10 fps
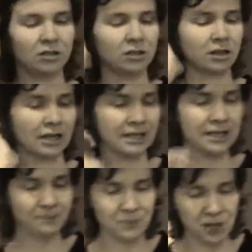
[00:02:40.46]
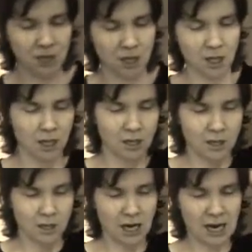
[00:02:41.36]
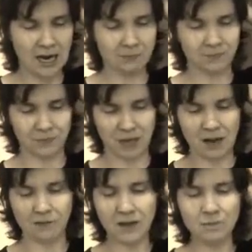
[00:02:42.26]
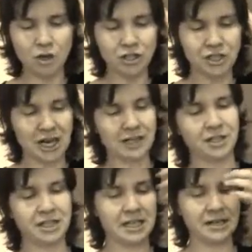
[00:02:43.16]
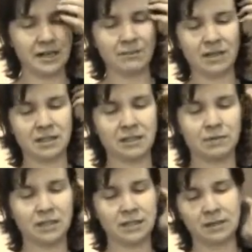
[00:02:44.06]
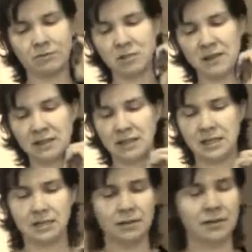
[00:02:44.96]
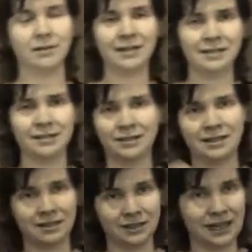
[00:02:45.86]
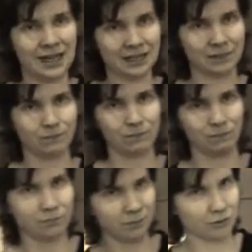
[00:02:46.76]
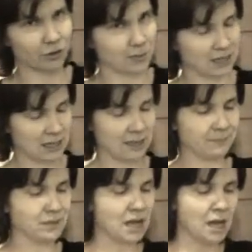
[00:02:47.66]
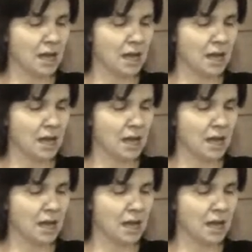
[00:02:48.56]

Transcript: of look I get. Um, I feel I'm not judged yet am accepted and respected as in a class group setting.